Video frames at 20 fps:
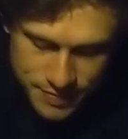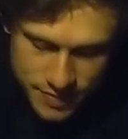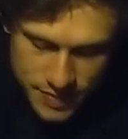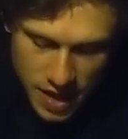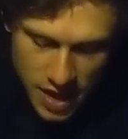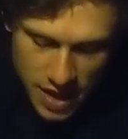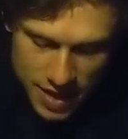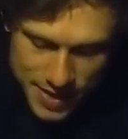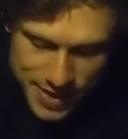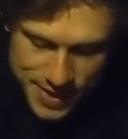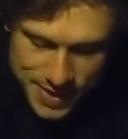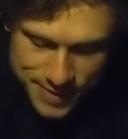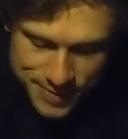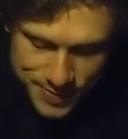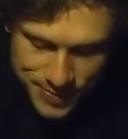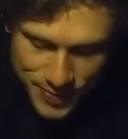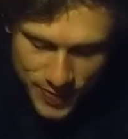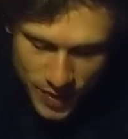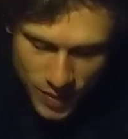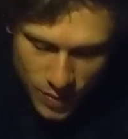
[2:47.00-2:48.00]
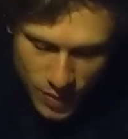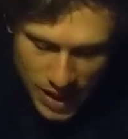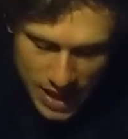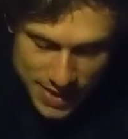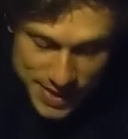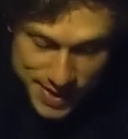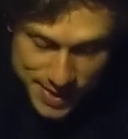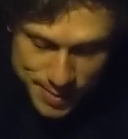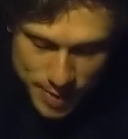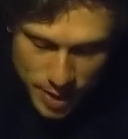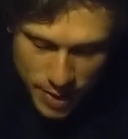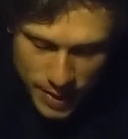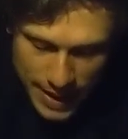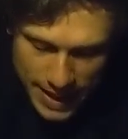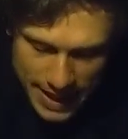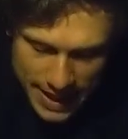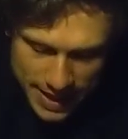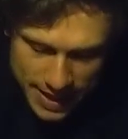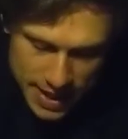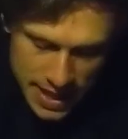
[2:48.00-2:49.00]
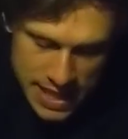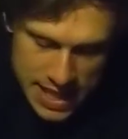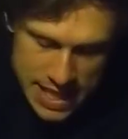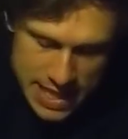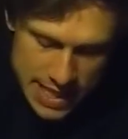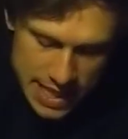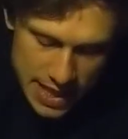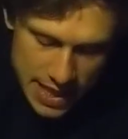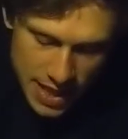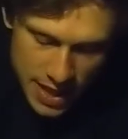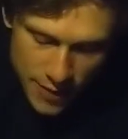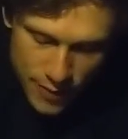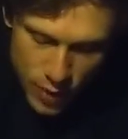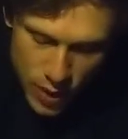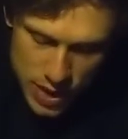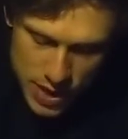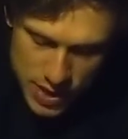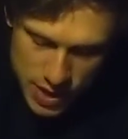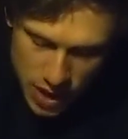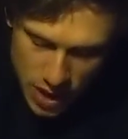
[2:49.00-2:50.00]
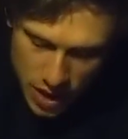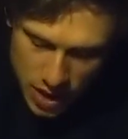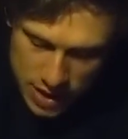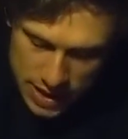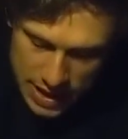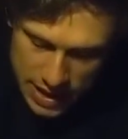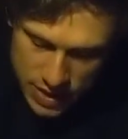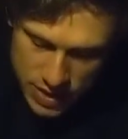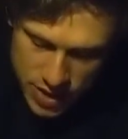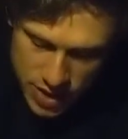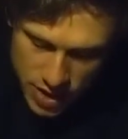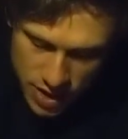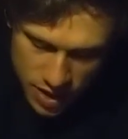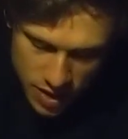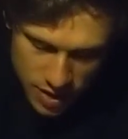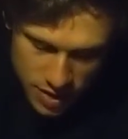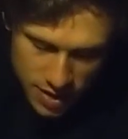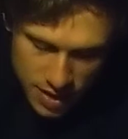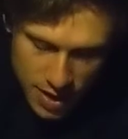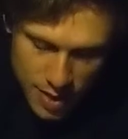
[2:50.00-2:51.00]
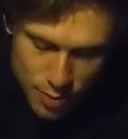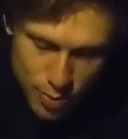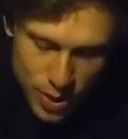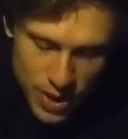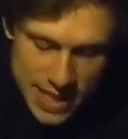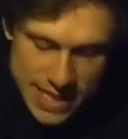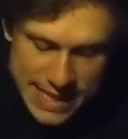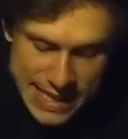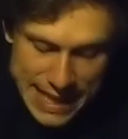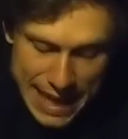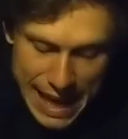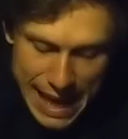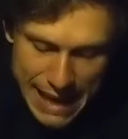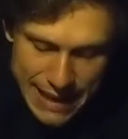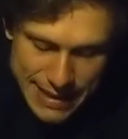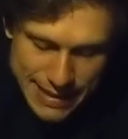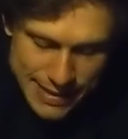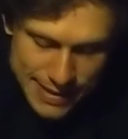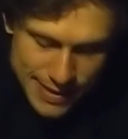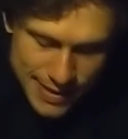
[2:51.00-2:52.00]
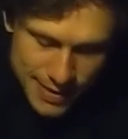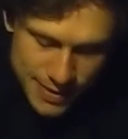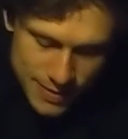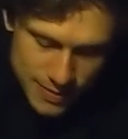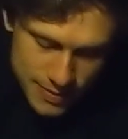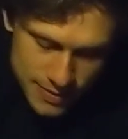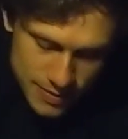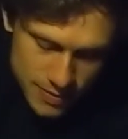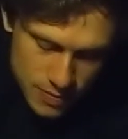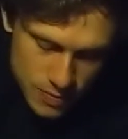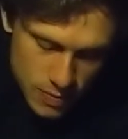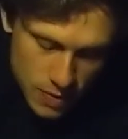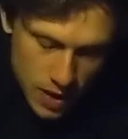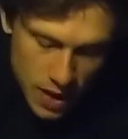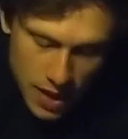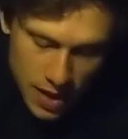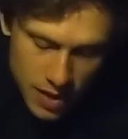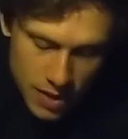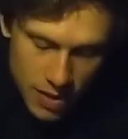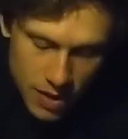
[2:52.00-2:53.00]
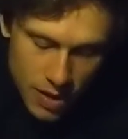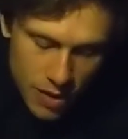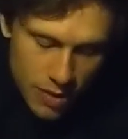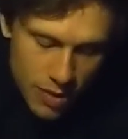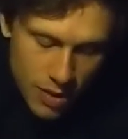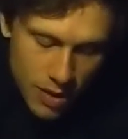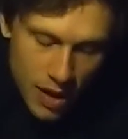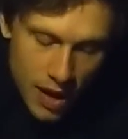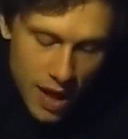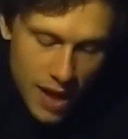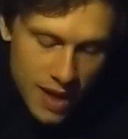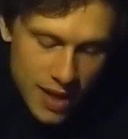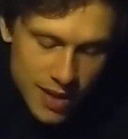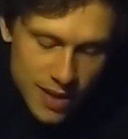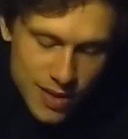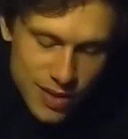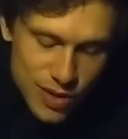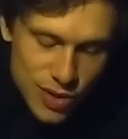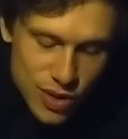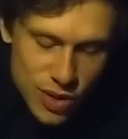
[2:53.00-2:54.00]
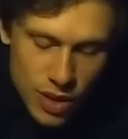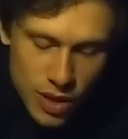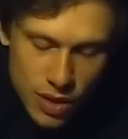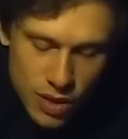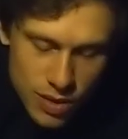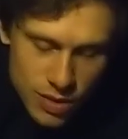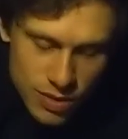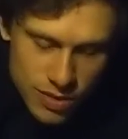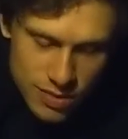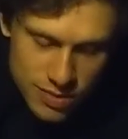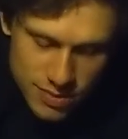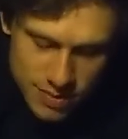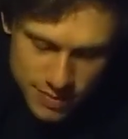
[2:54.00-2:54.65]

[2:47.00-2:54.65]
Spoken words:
Yes. Waxing poetic. Suddenly a voice called out to her. "Princess! Why are you crying so?"